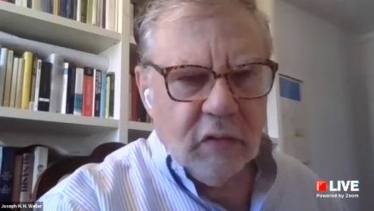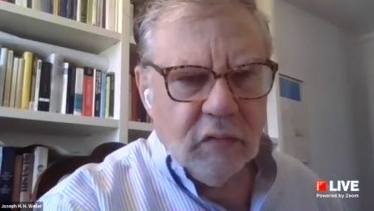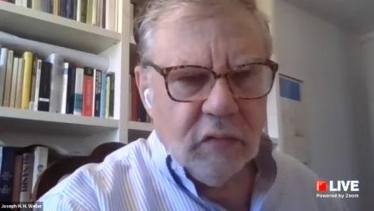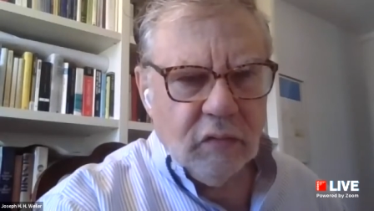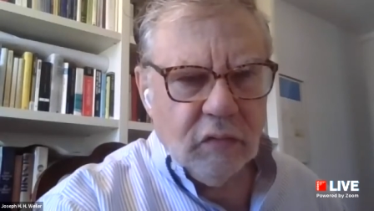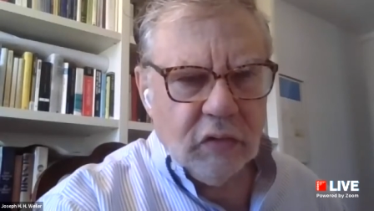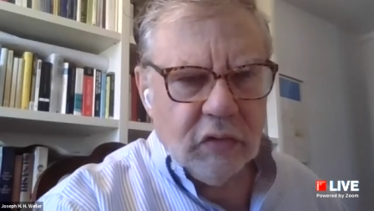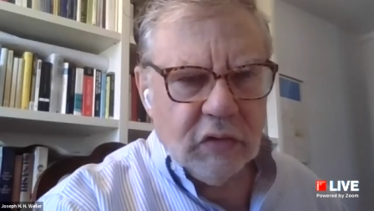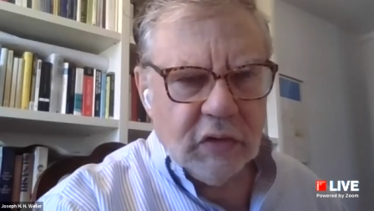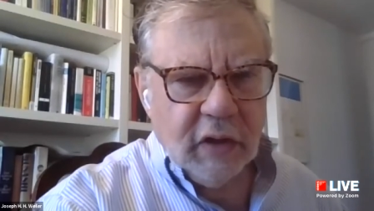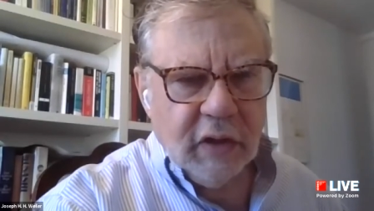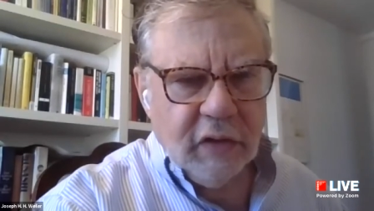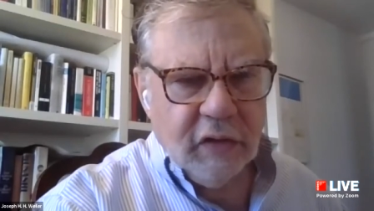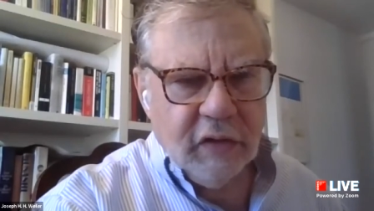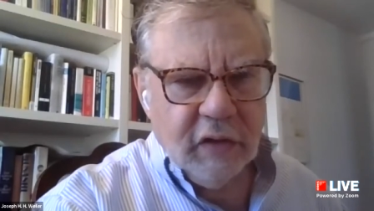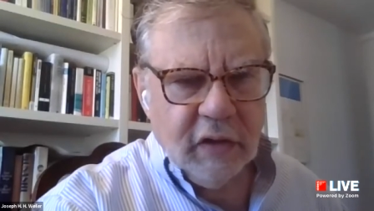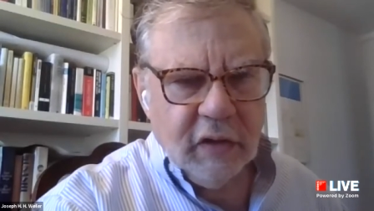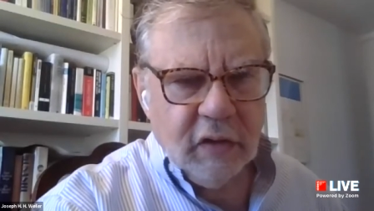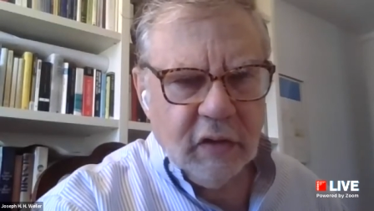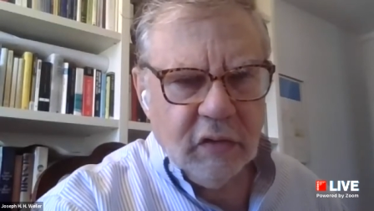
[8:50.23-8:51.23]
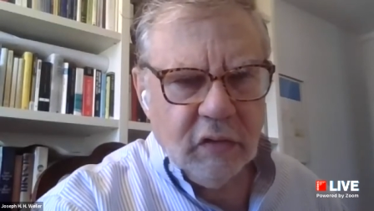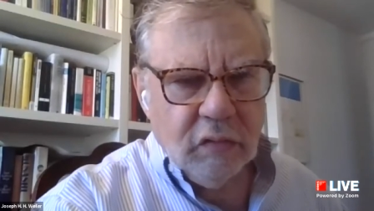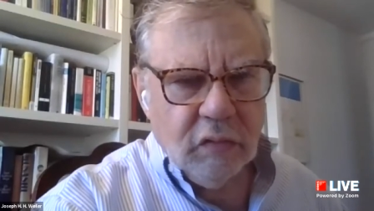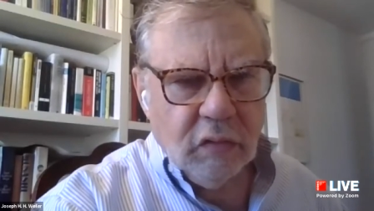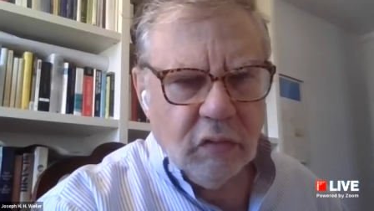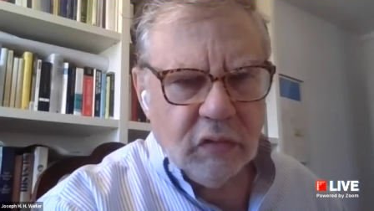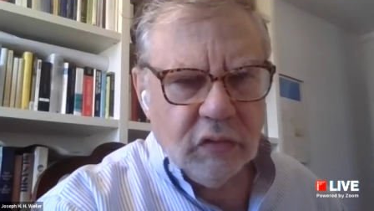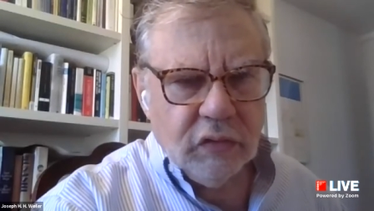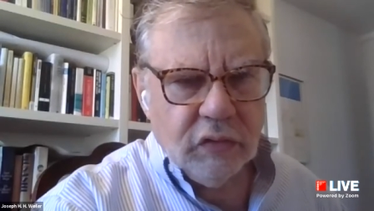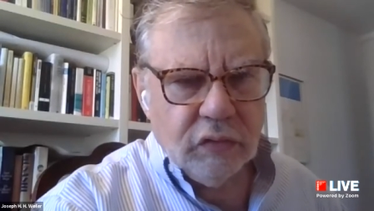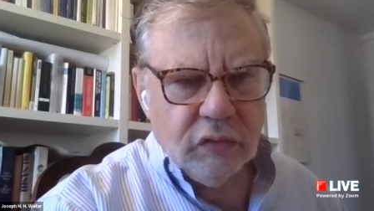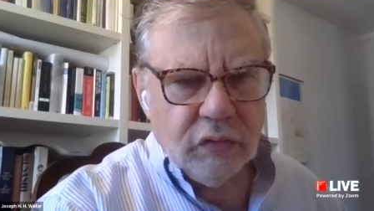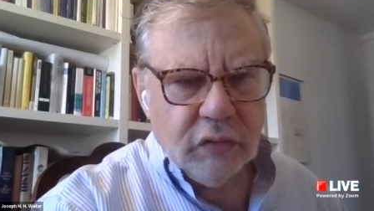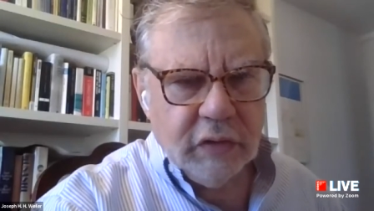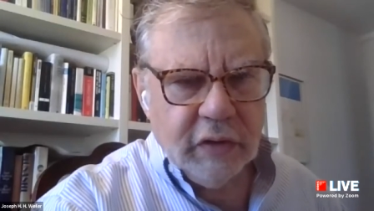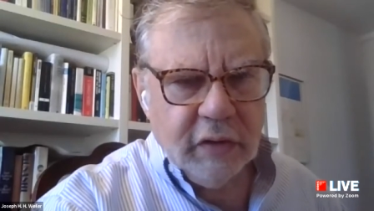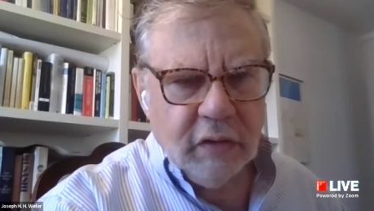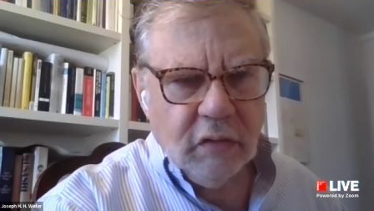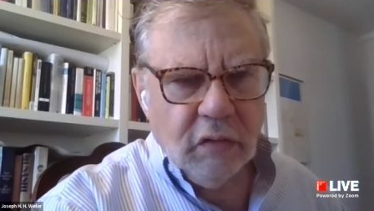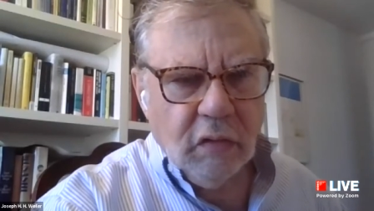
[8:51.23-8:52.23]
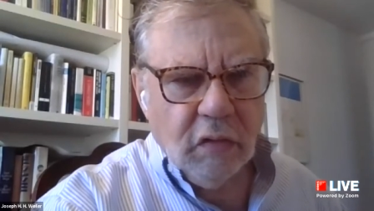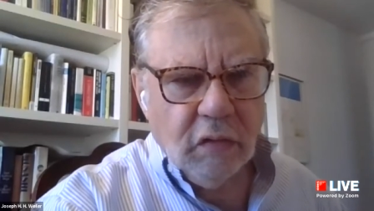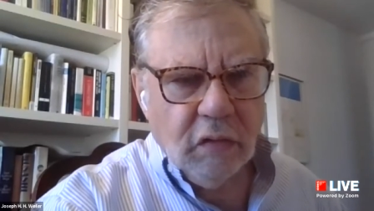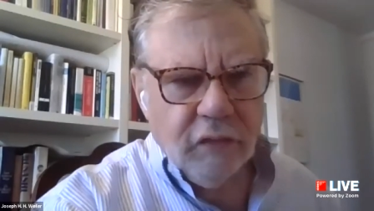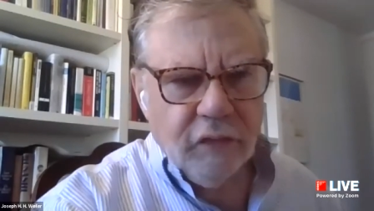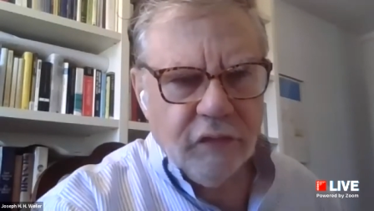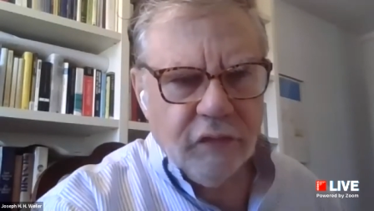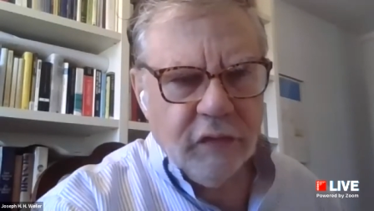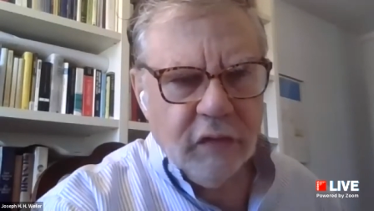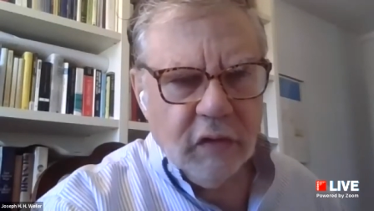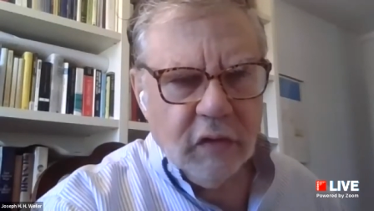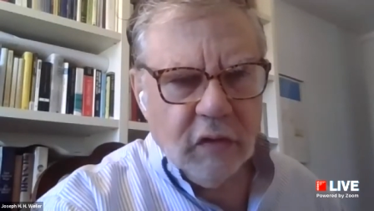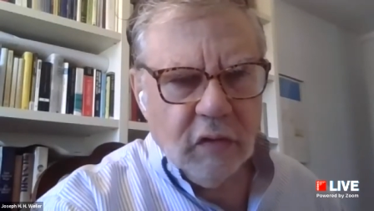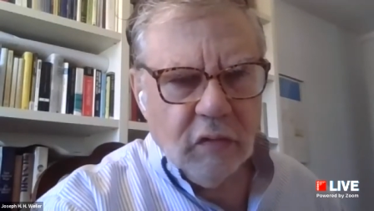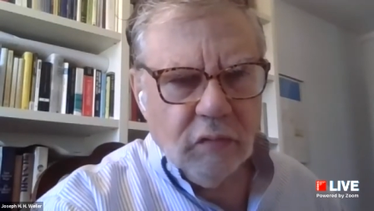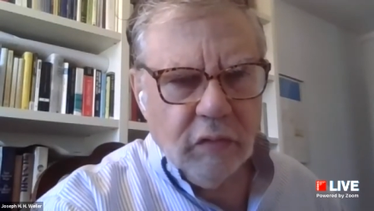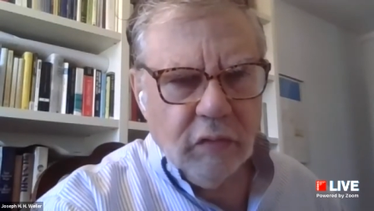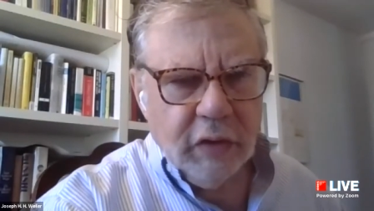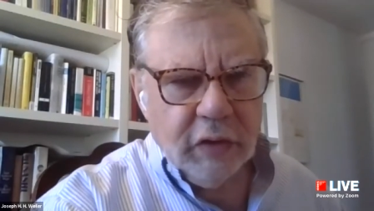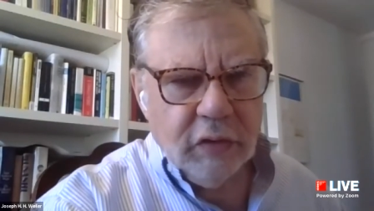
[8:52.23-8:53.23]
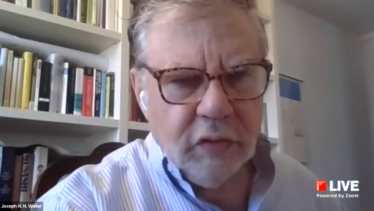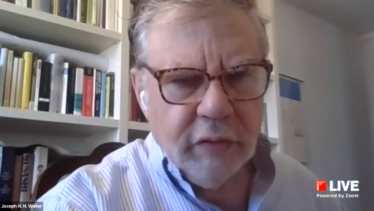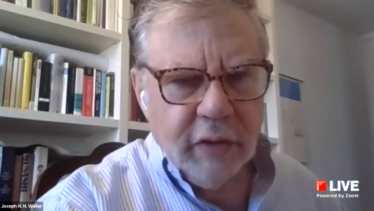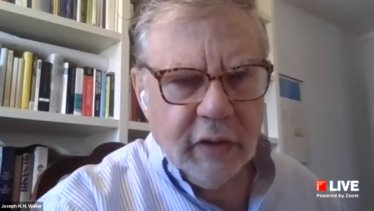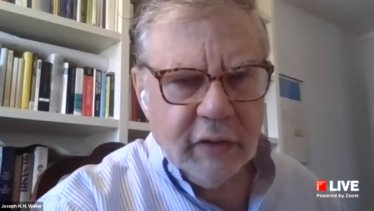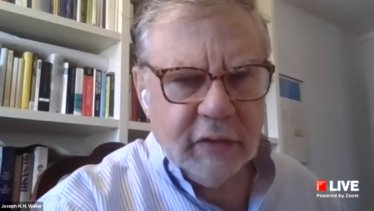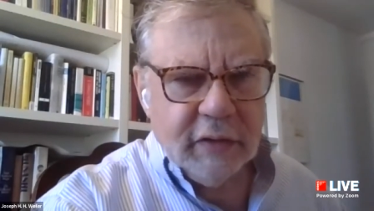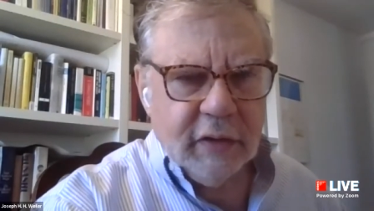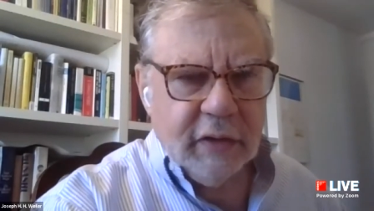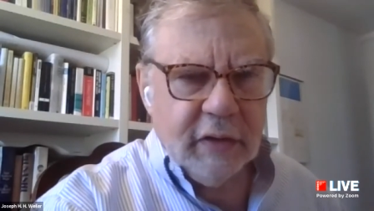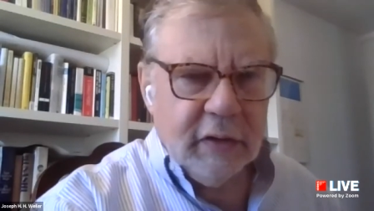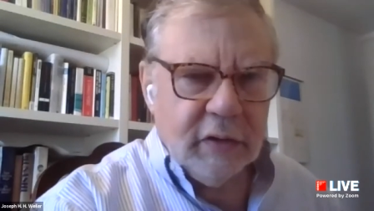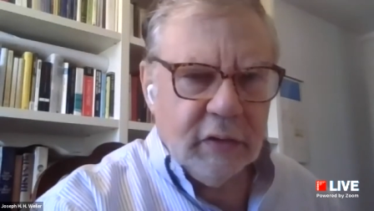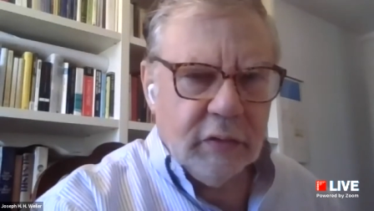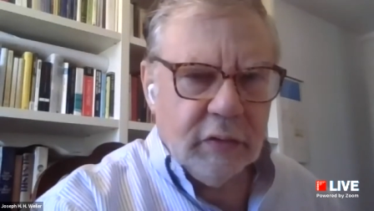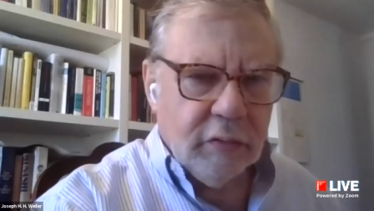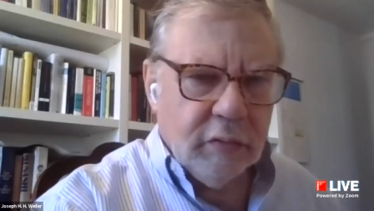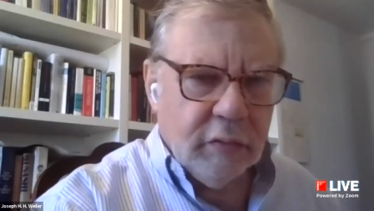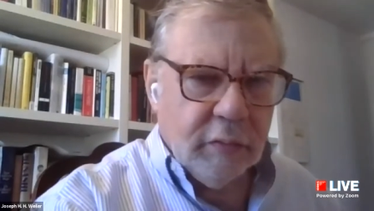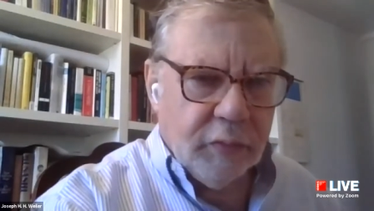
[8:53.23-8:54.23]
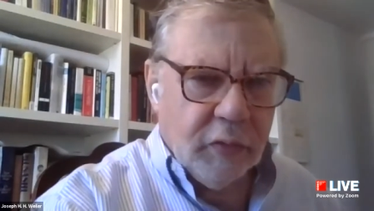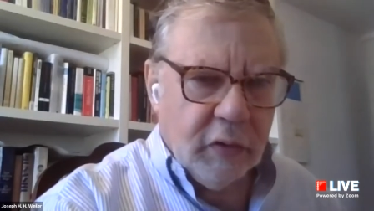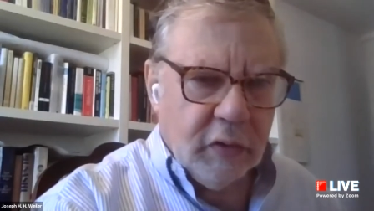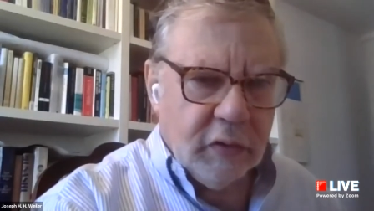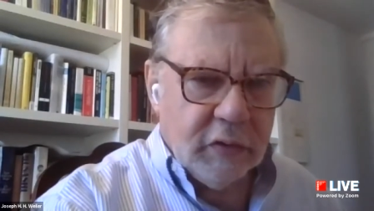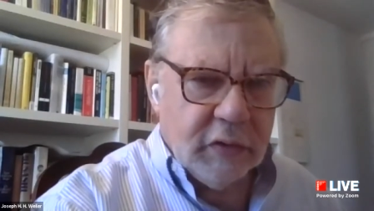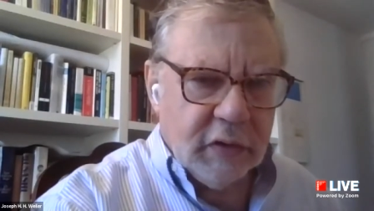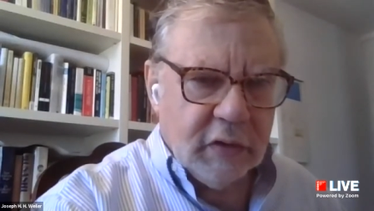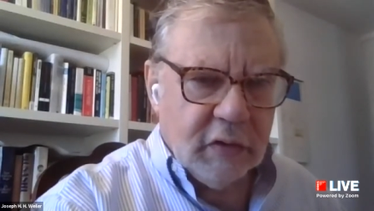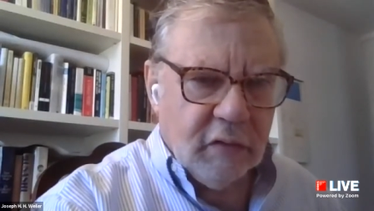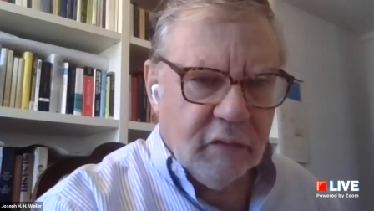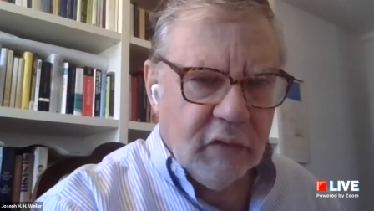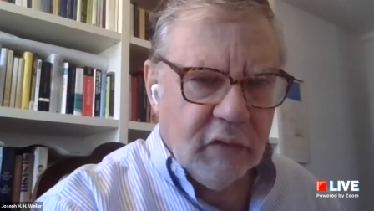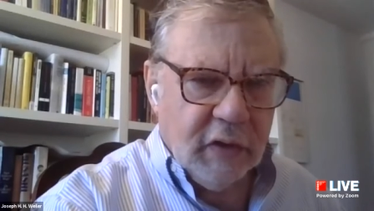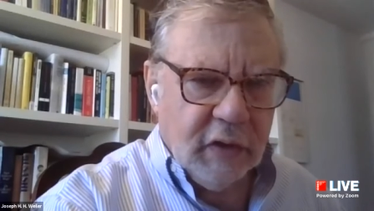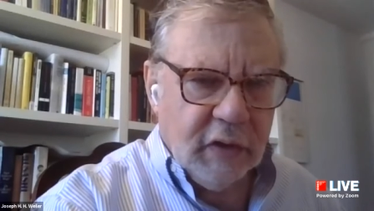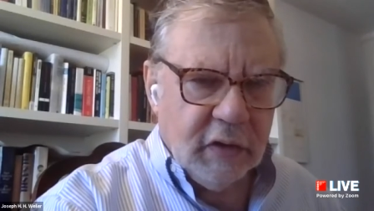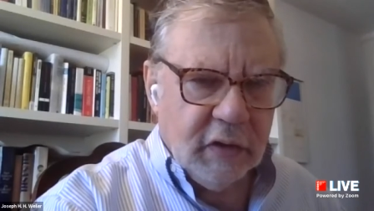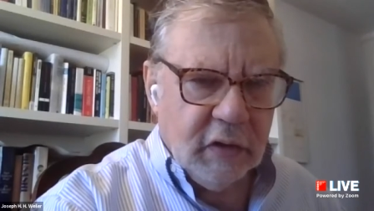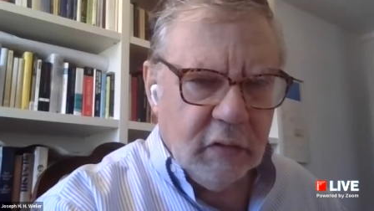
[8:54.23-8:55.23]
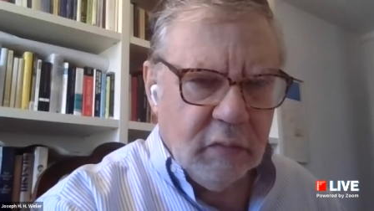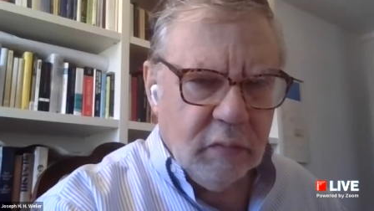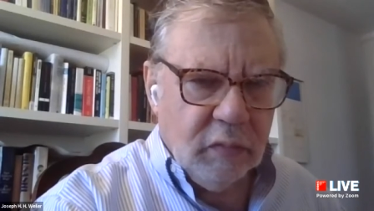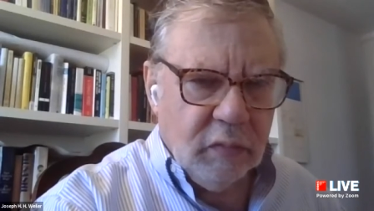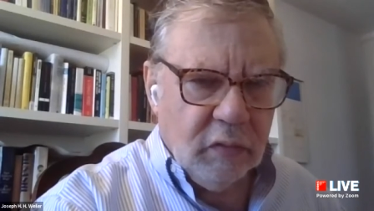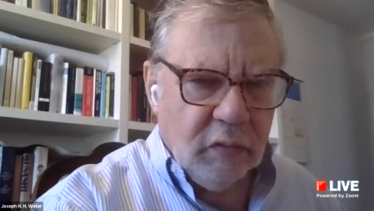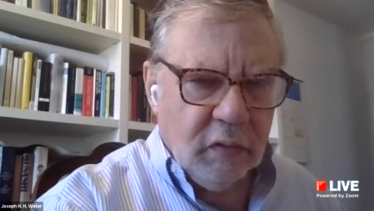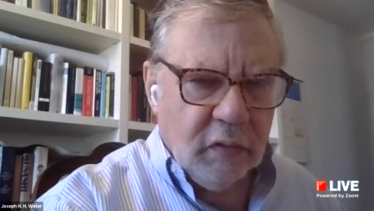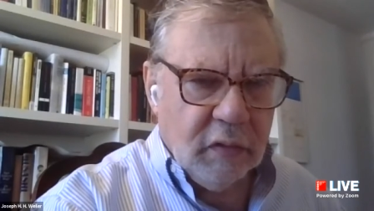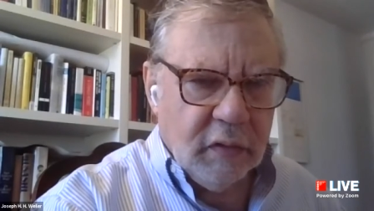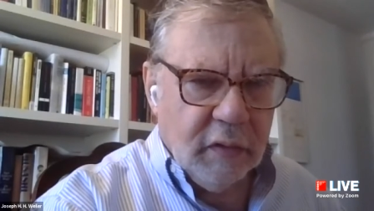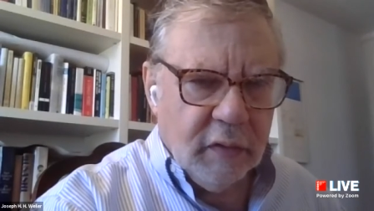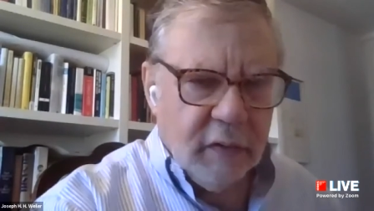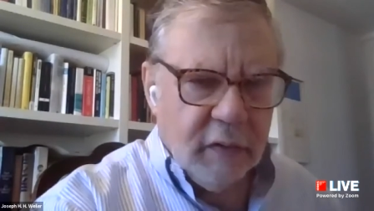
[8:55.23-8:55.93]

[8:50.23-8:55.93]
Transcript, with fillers: which I think you ought to tick off when you enter into a project of an edited book.